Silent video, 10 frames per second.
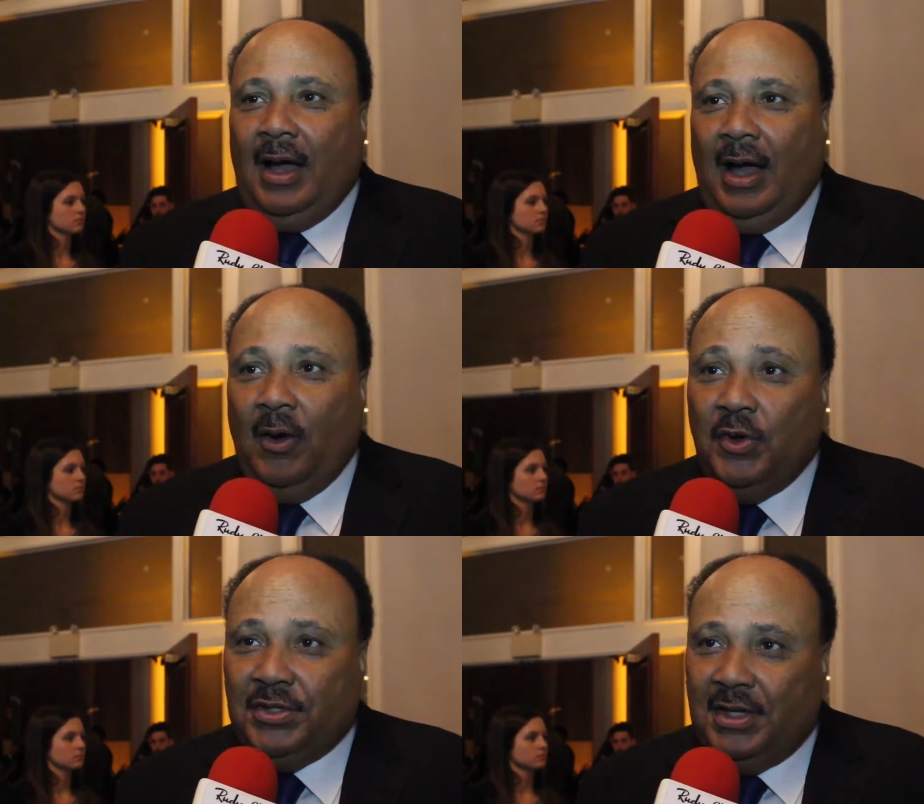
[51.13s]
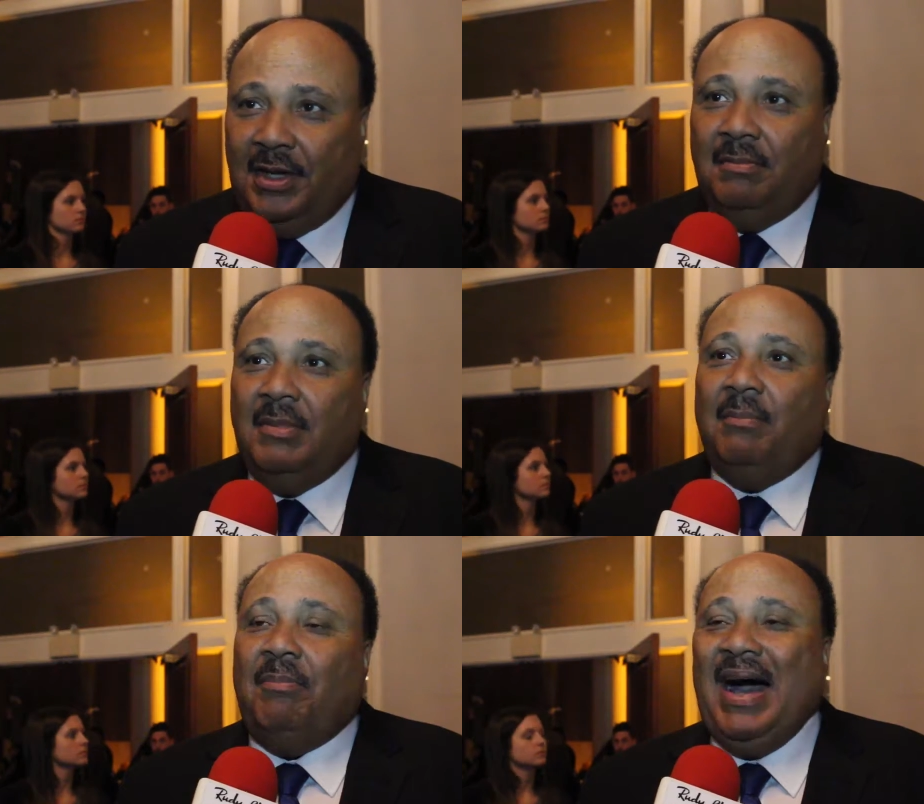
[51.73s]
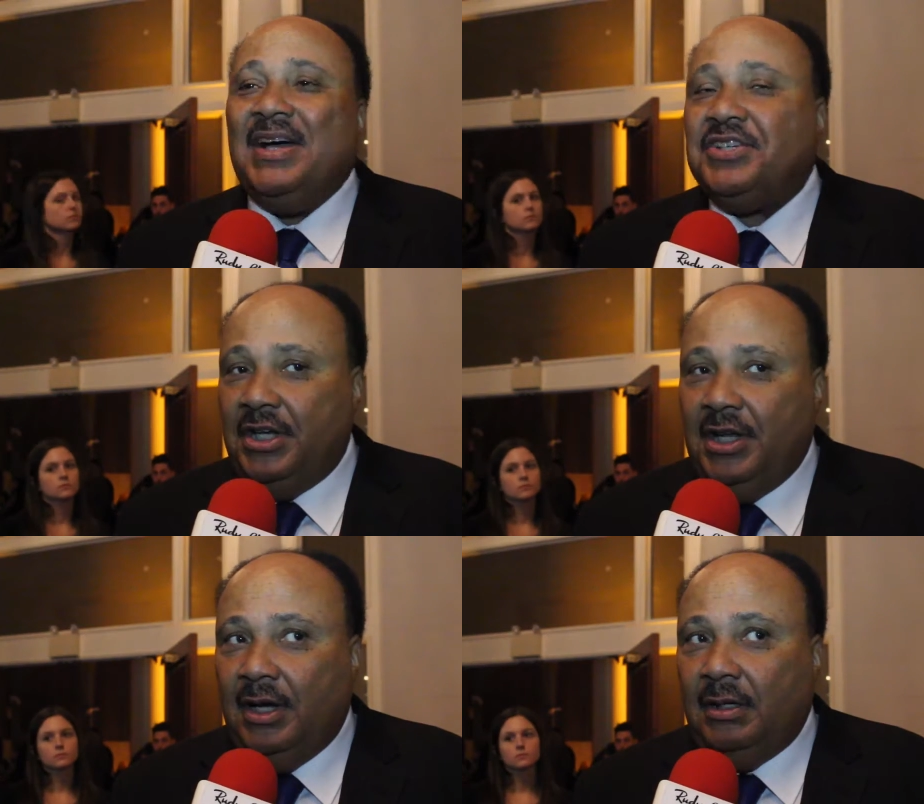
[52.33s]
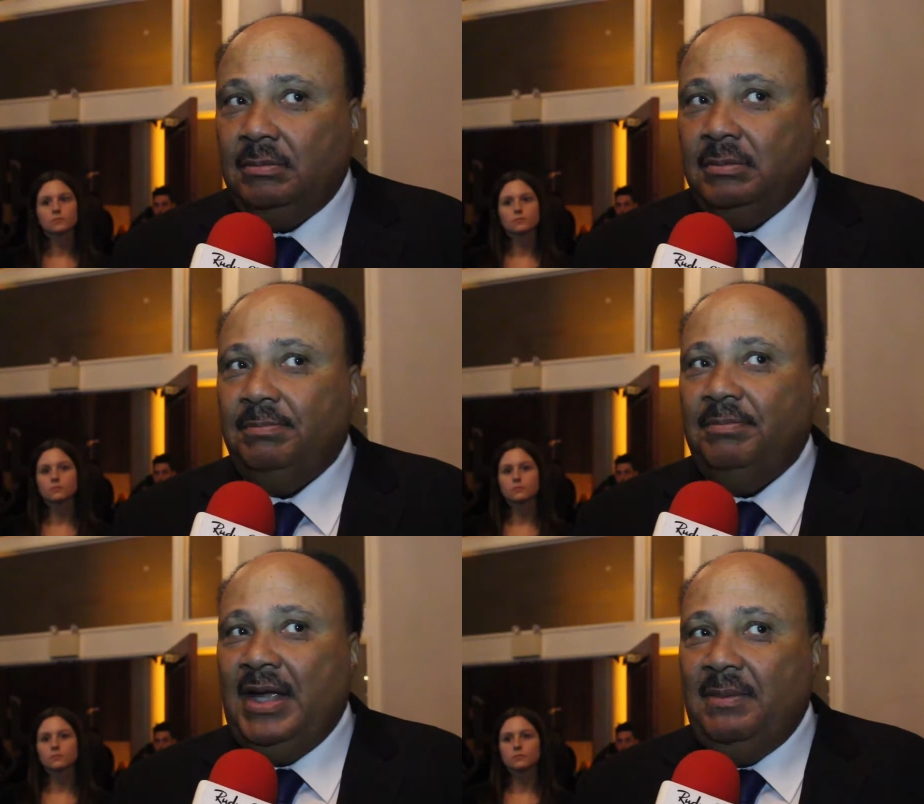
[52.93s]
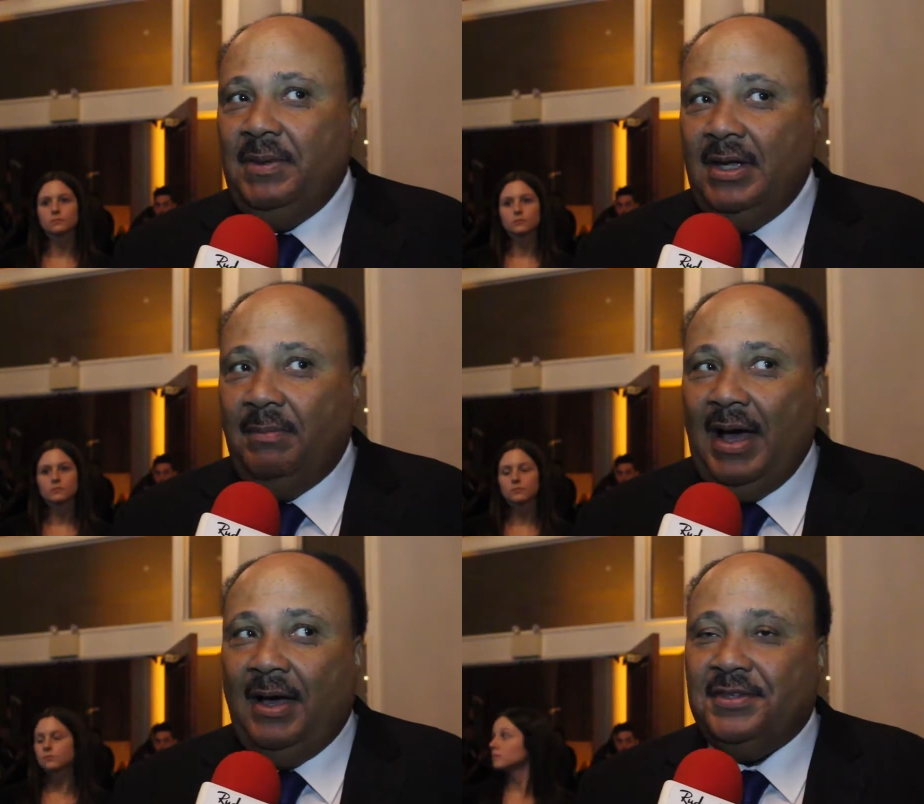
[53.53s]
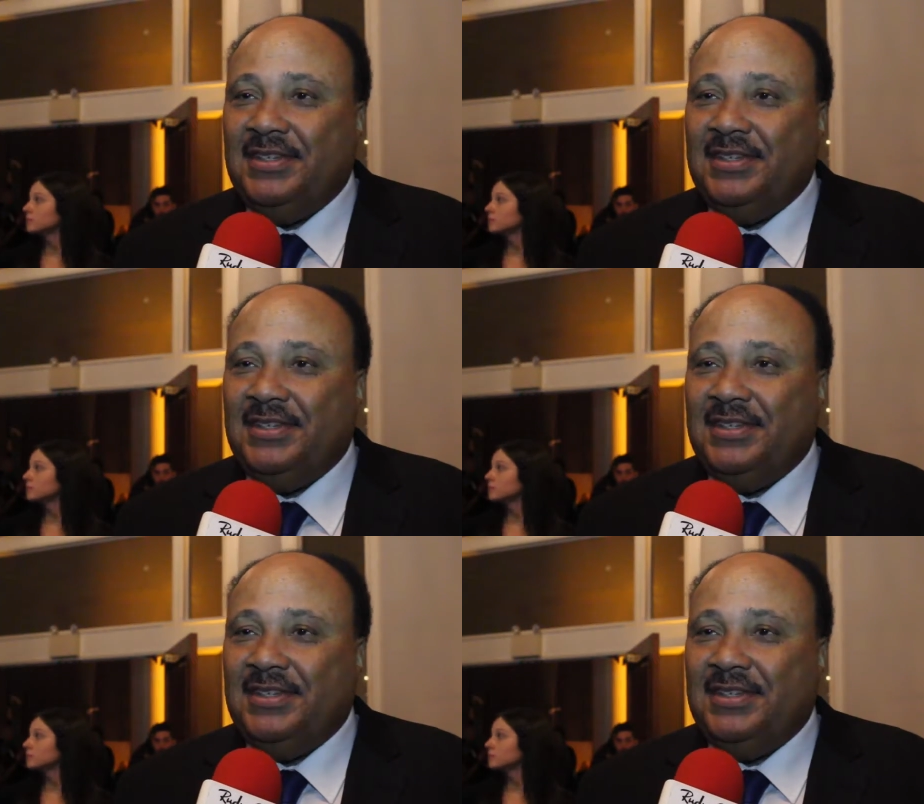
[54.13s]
Speaker 1: I was in Bosnia maybe about